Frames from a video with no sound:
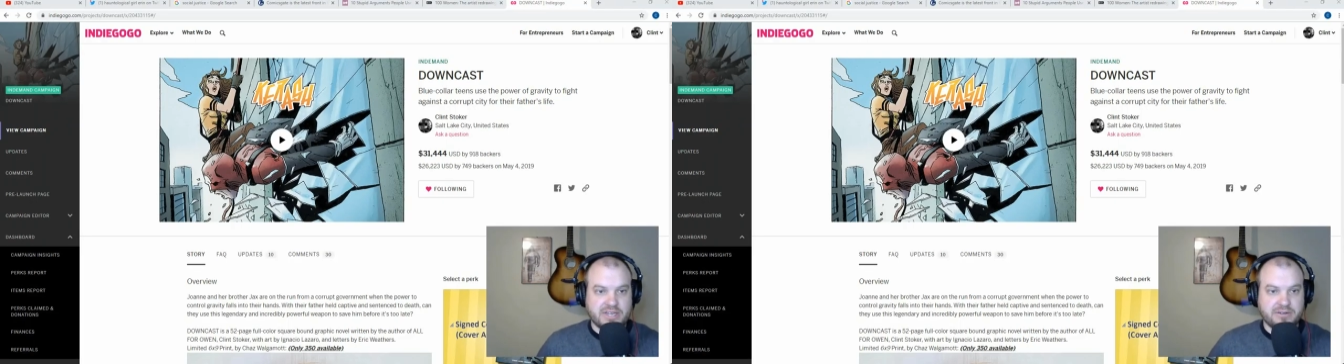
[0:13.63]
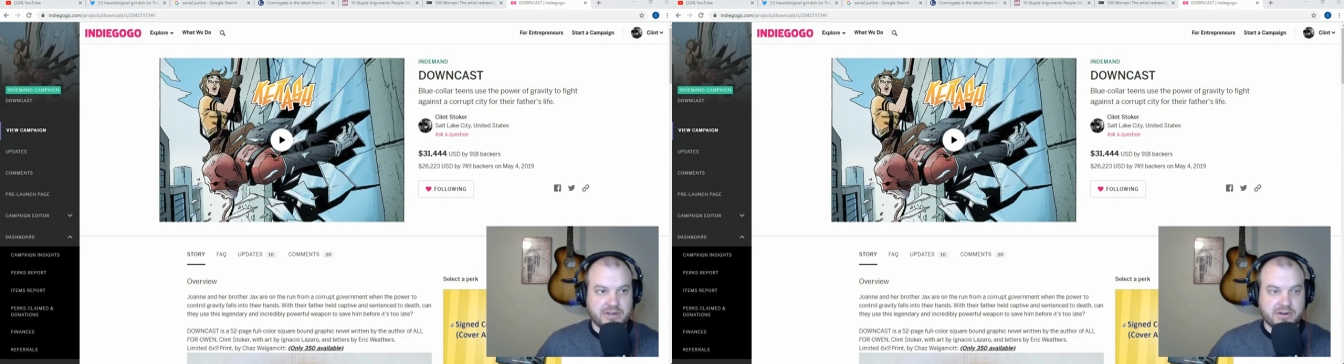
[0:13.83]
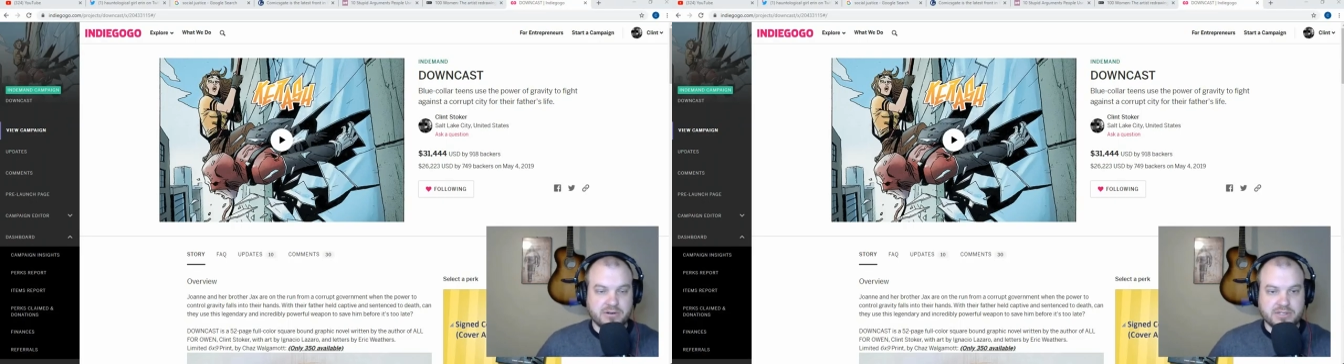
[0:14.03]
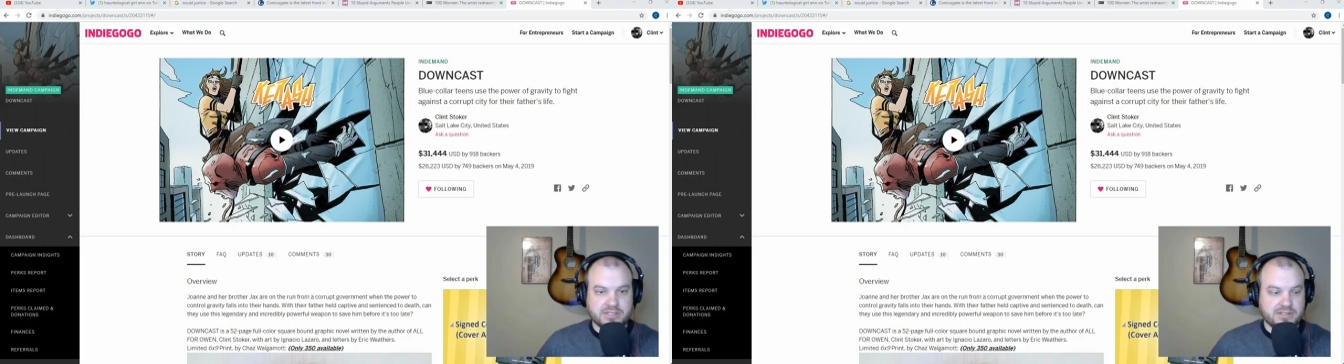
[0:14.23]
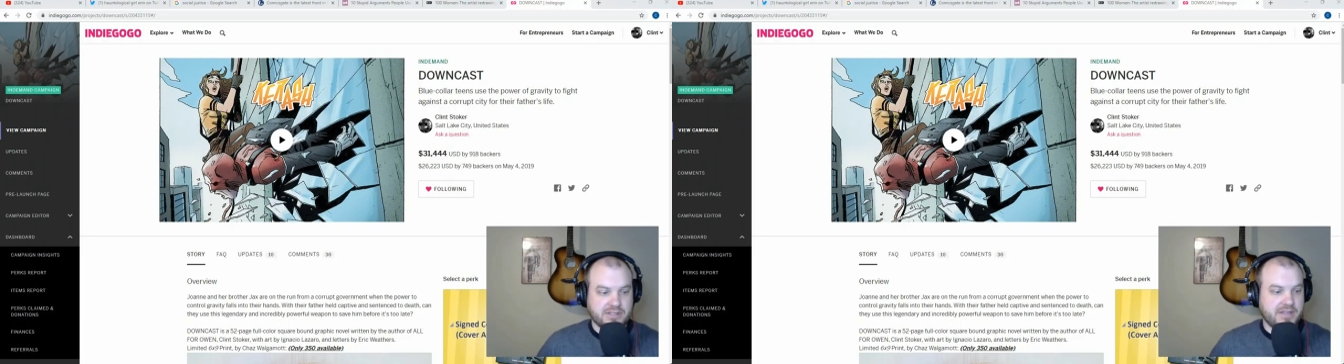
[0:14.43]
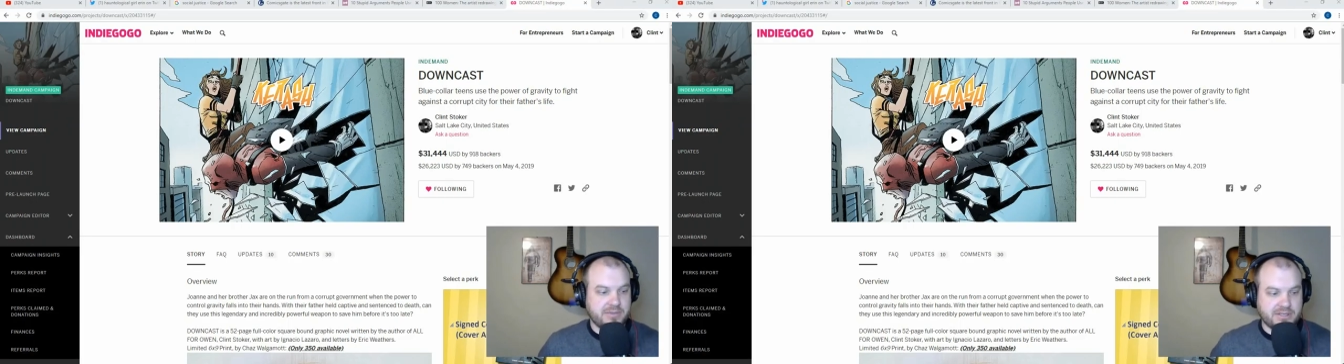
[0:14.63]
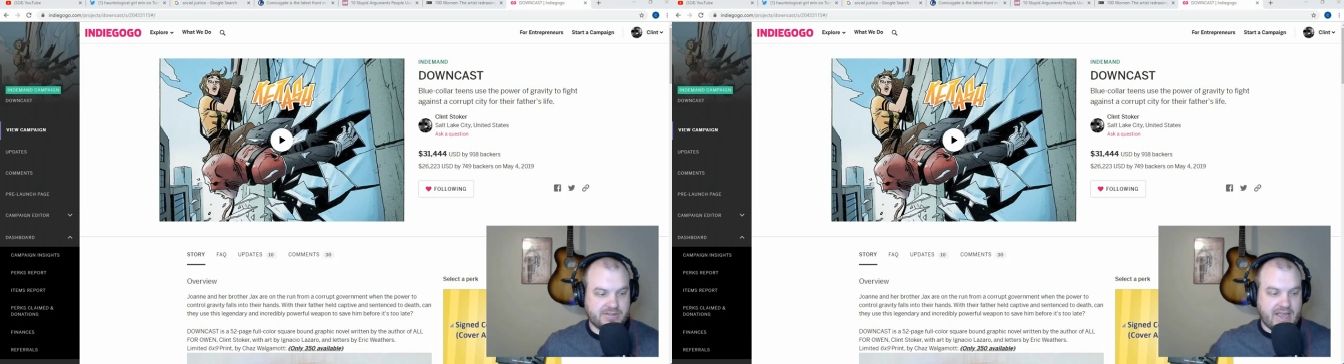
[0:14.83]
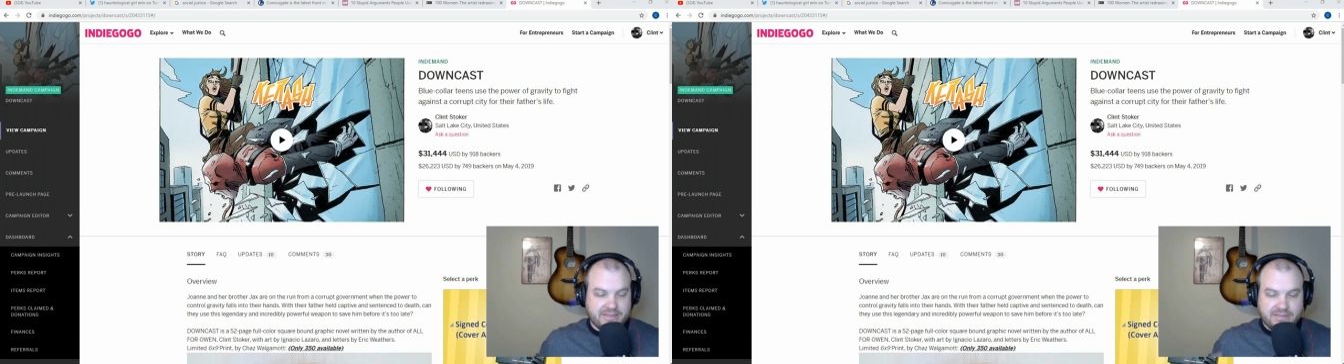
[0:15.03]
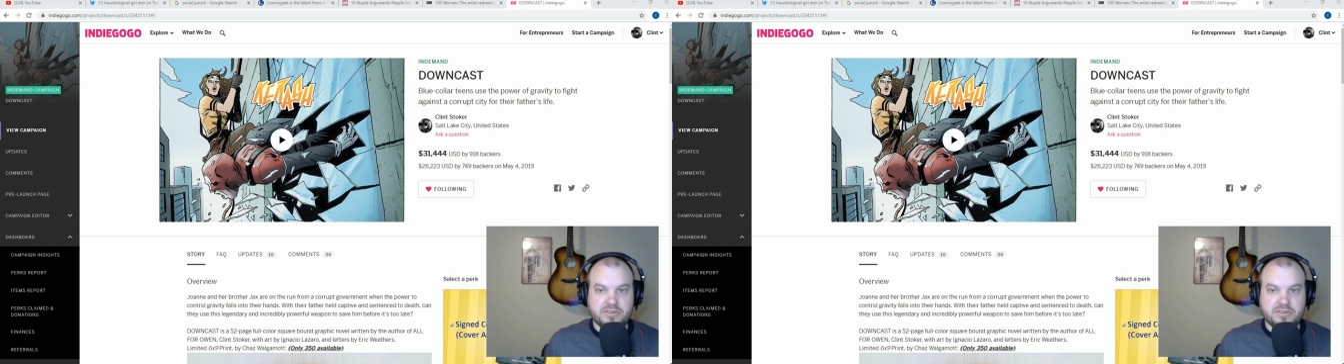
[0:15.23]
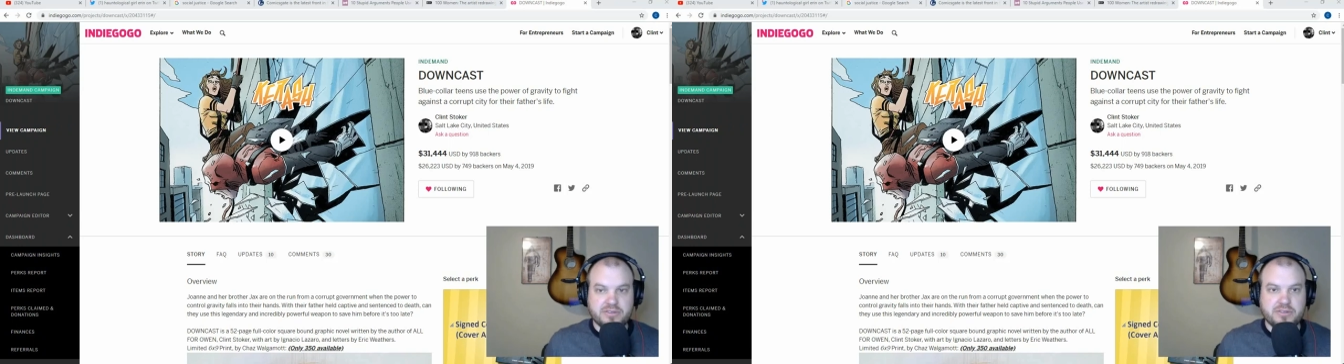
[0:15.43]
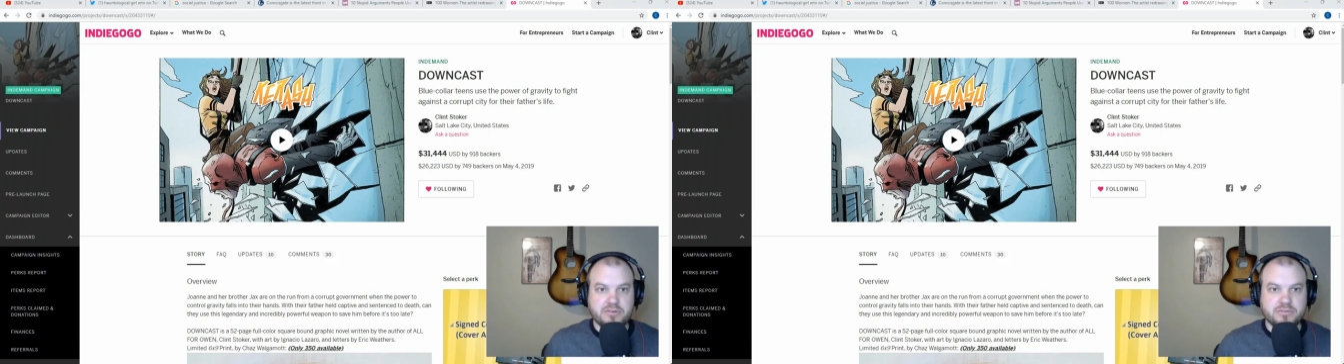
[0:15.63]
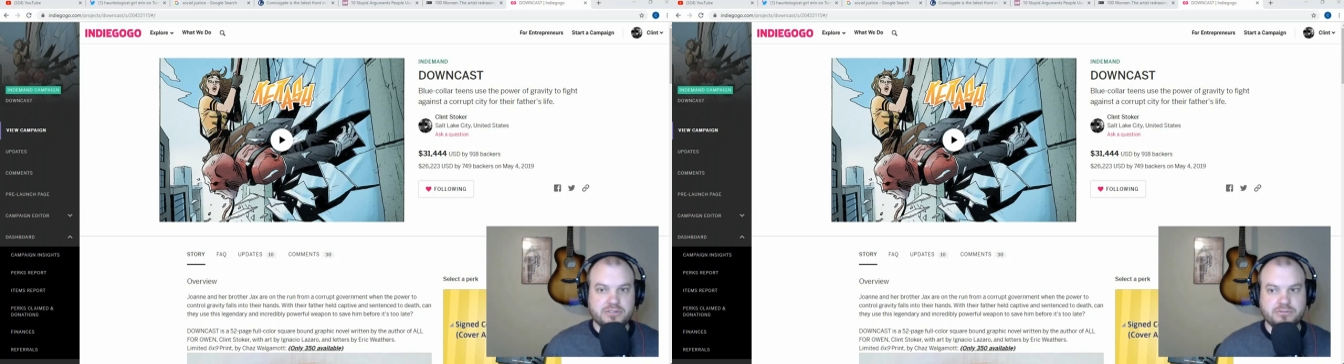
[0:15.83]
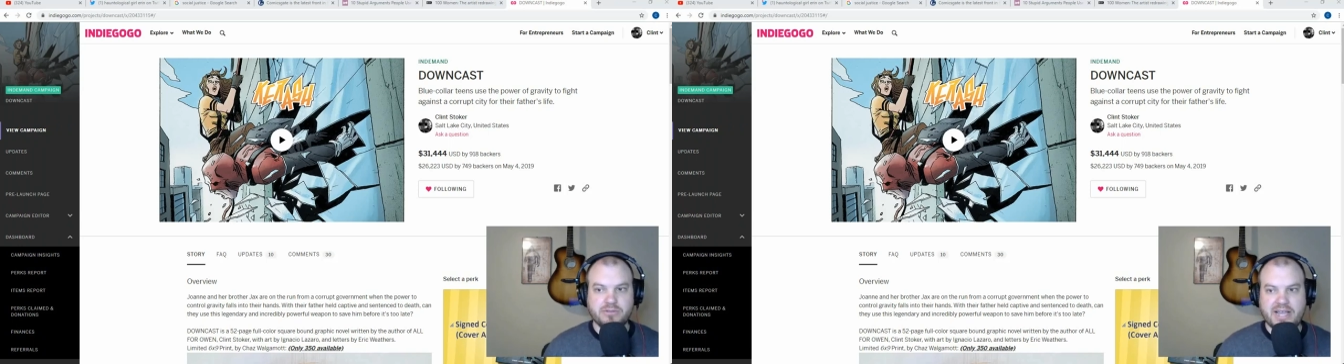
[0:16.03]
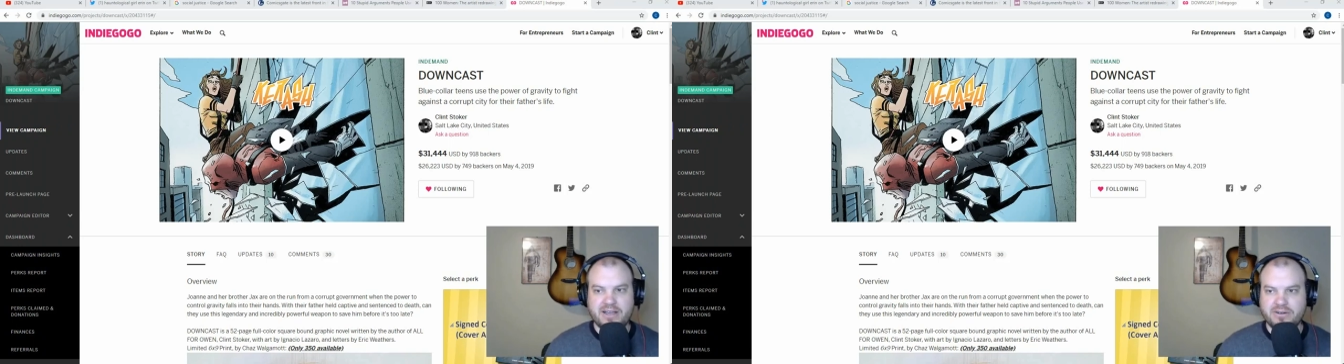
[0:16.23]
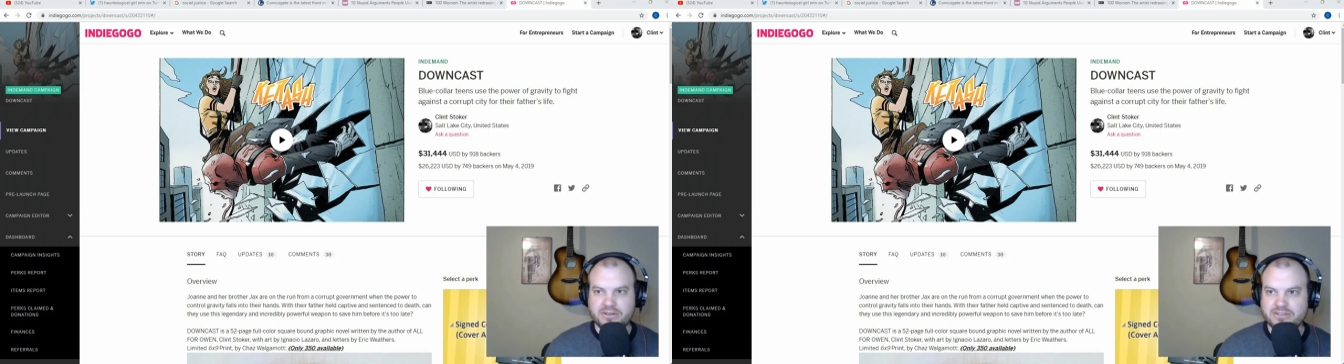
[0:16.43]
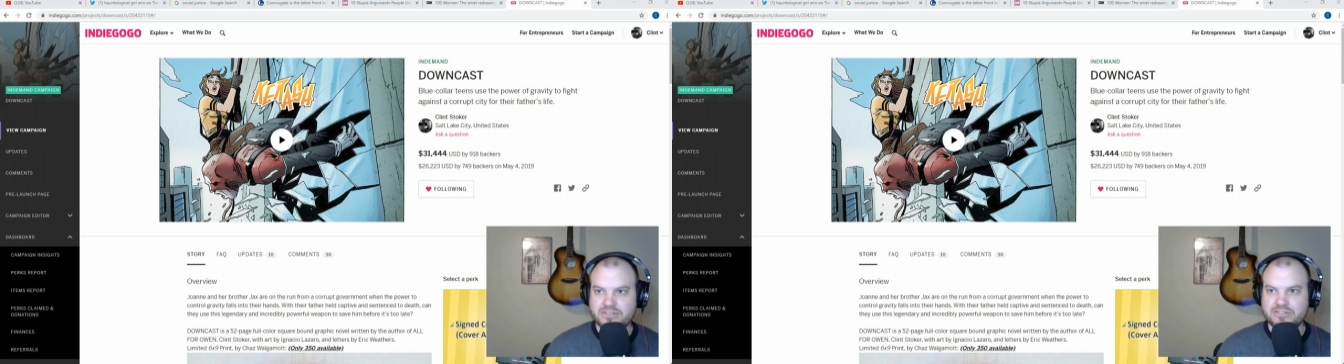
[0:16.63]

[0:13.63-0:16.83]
I had to record this again because I had the volume too loud.